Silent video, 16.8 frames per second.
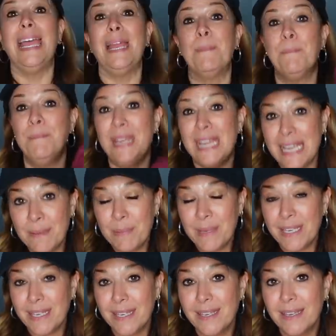and
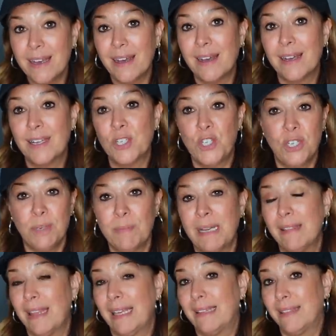maybe uh, she
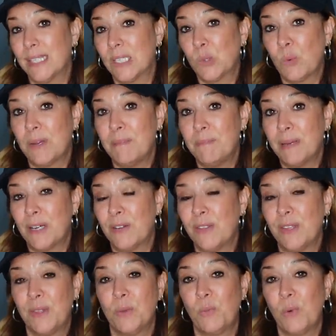might like this one
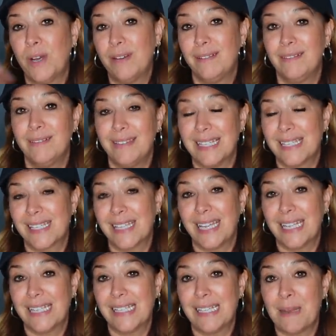better than the one that's
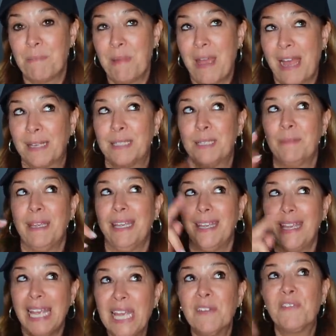getting sent back to
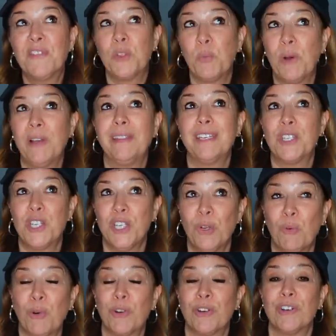me, if the one that
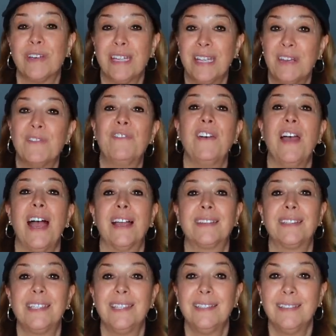she ordered, in
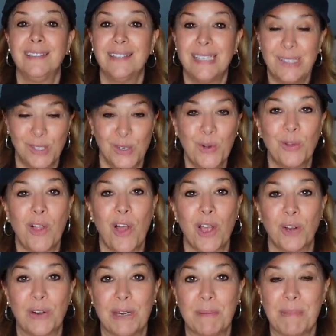fact, is no
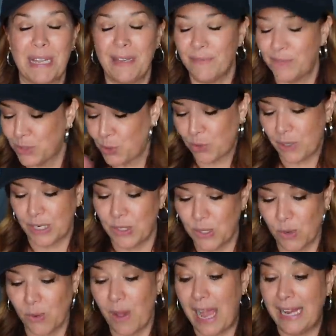longer in my inventory.
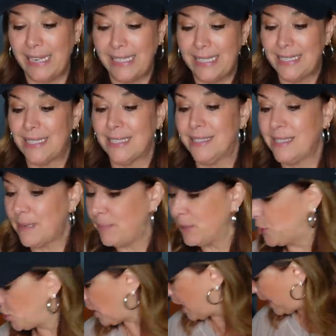So I need to
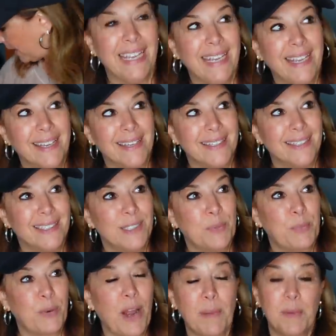double check
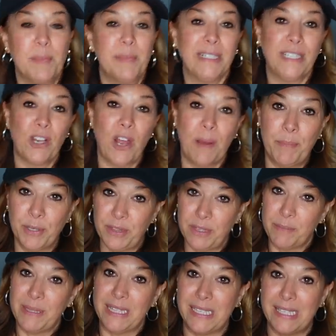and probably not put
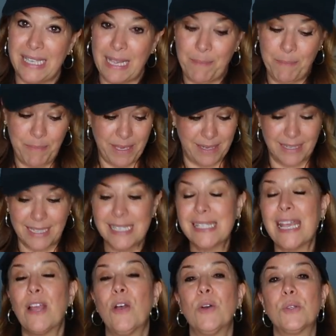them in the same bin,
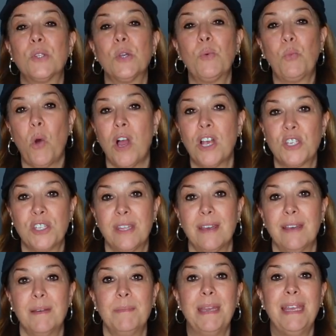because I also wash
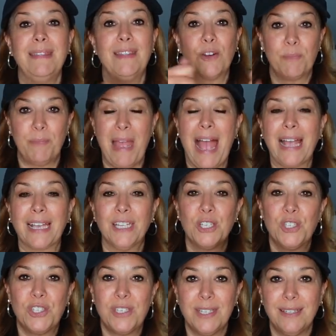them and they're
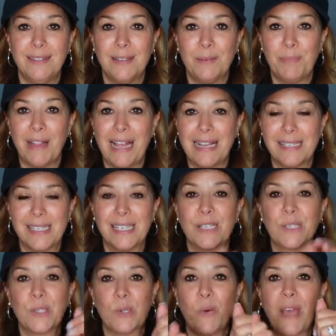packaged in the
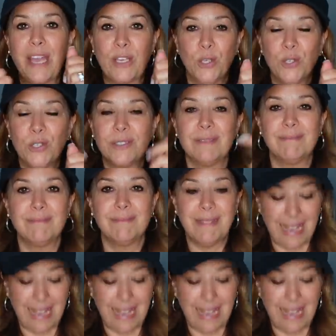plastic, so I couldn't,